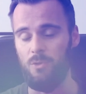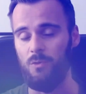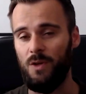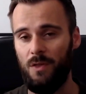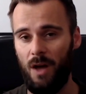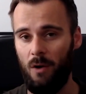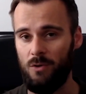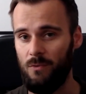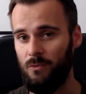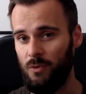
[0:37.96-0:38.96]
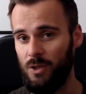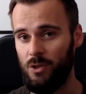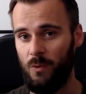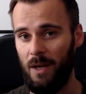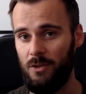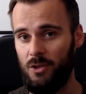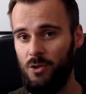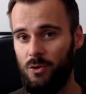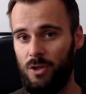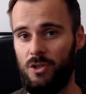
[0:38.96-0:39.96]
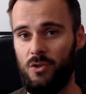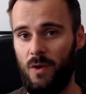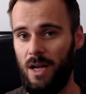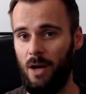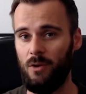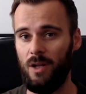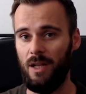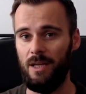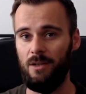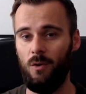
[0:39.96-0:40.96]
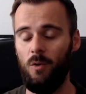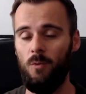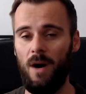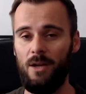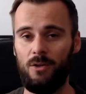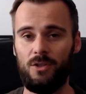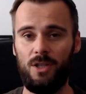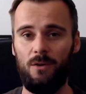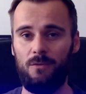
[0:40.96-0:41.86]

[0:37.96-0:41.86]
3,000 free credits so you can try out Clay all by yourself.